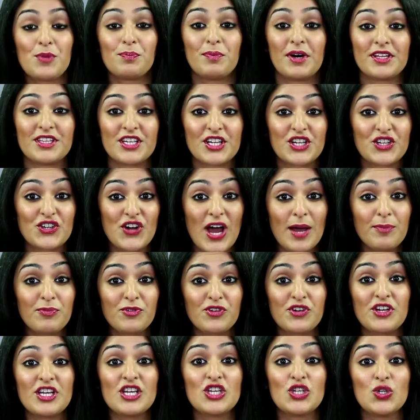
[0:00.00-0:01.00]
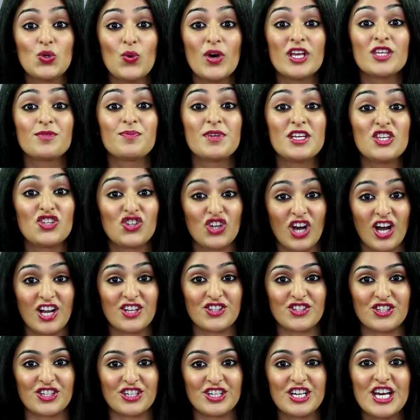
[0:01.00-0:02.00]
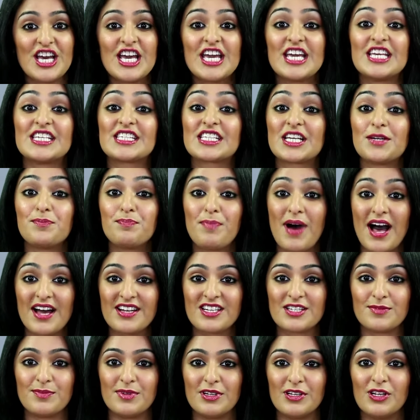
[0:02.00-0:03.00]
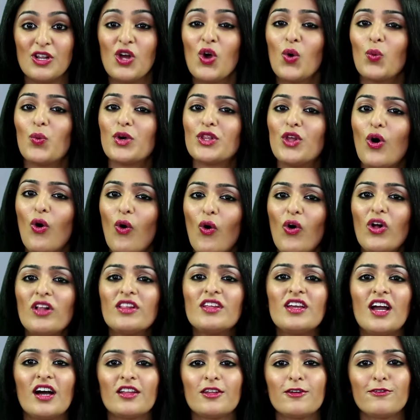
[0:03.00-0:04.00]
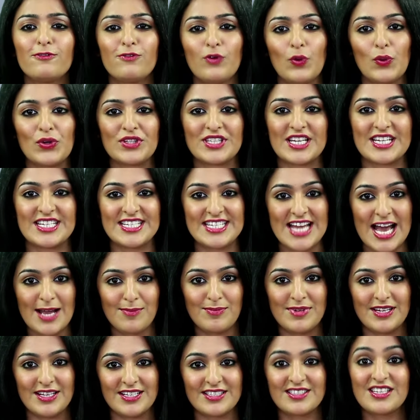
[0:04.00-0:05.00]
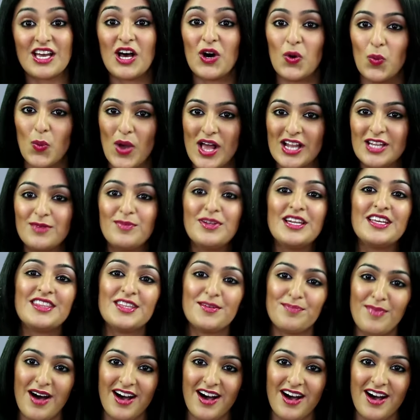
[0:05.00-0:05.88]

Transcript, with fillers: But the Crabtree U S B charger is compatible with all the other phones and tablets available in the